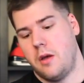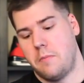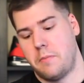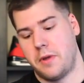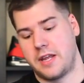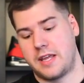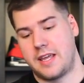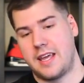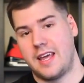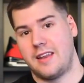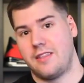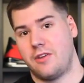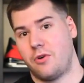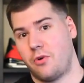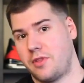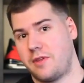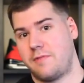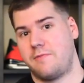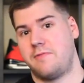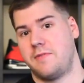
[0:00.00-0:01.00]
But again, they're
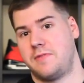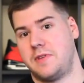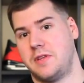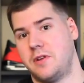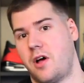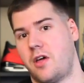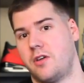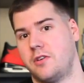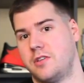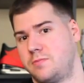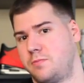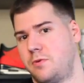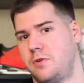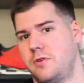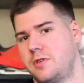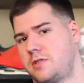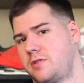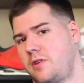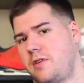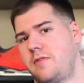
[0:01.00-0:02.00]
only $50
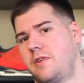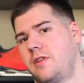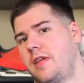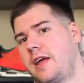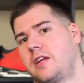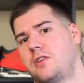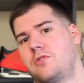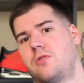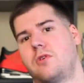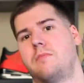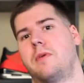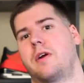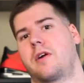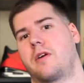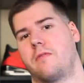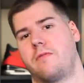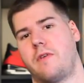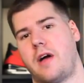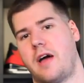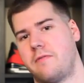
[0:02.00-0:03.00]
per. So even like a
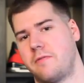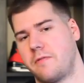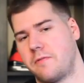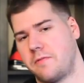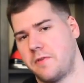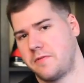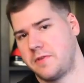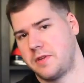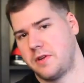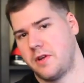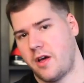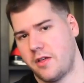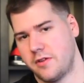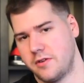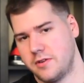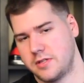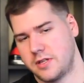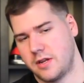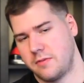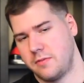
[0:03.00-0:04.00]
Doernbecher 5 for
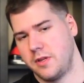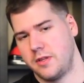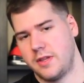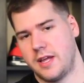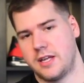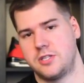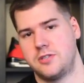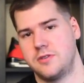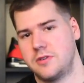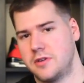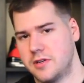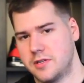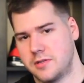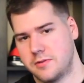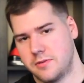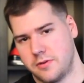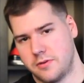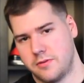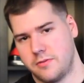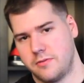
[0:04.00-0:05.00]
$50, I mean, that shoe goes
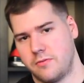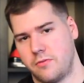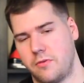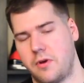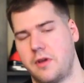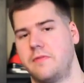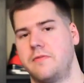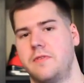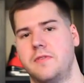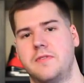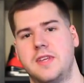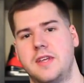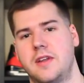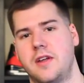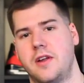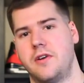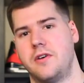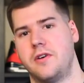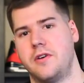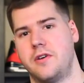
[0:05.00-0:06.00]
for what,
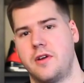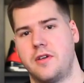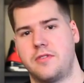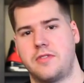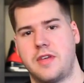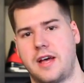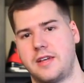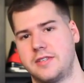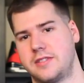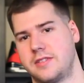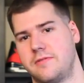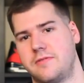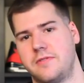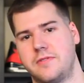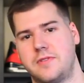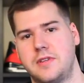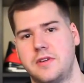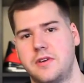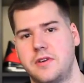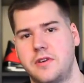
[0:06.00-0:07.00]
$1,500
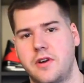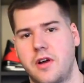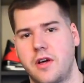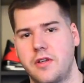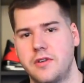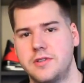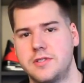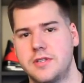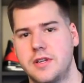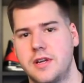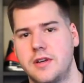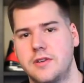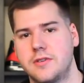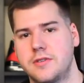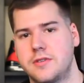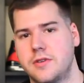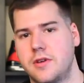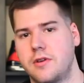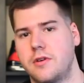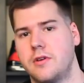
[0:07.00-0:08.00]
to $1,500 now.
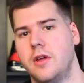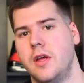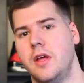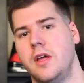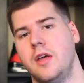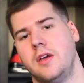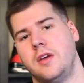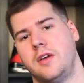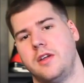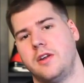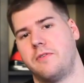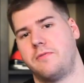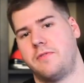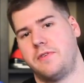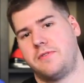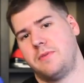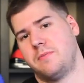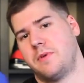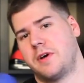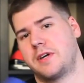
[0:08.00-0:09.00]
So, you know,
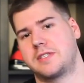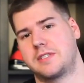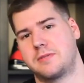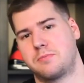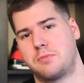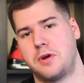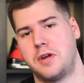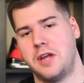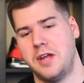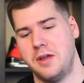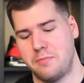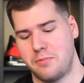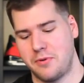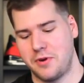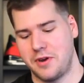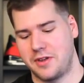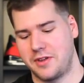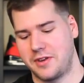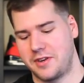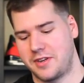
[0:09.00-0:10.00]
50 bucks is a
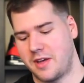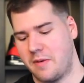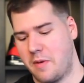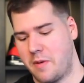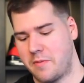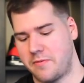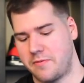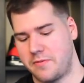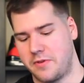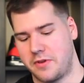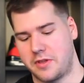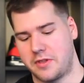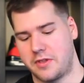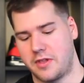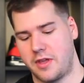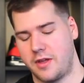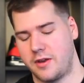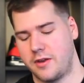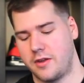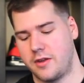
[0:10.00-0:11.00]
pretty good come up if you can
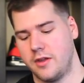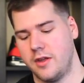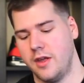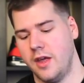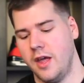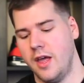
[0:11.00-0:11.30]
land it.